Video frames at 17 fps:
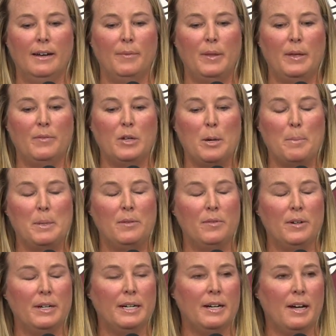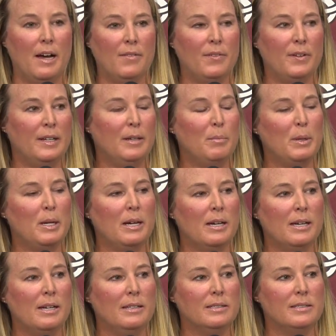They've come in very confident
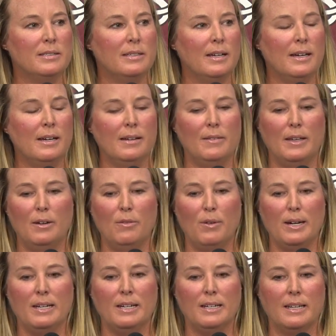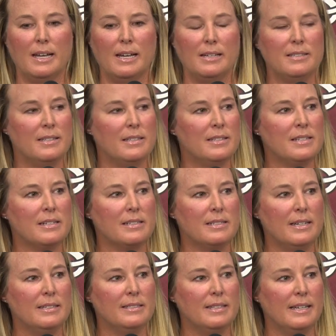because they recognize the
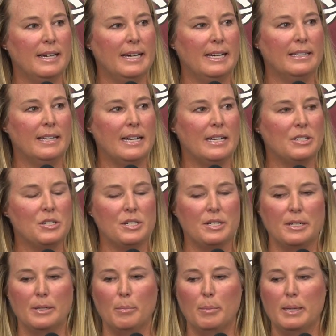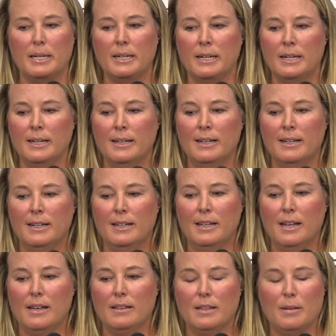success they had last year, but
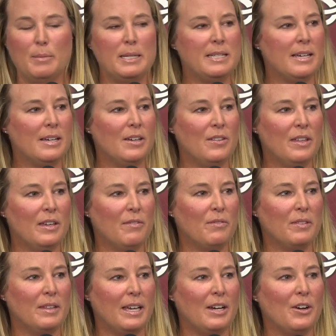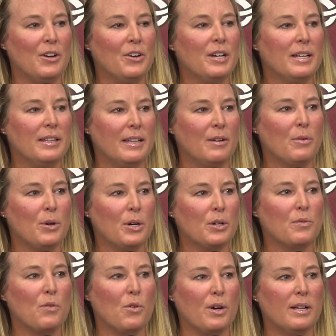let me tell you, they earned it. They
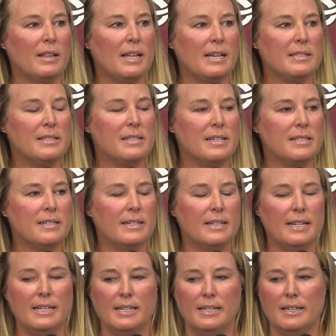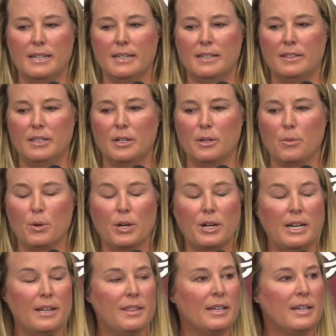worked for it last season, and their
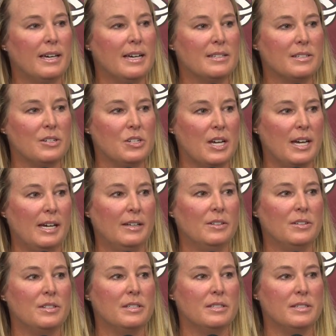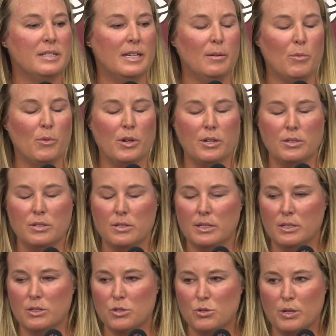work ethic hasn't changed. This team works
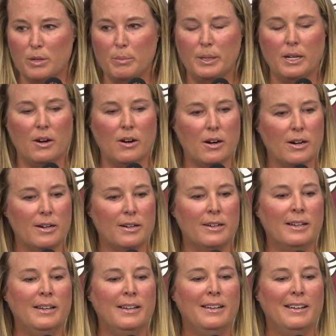extremely hard.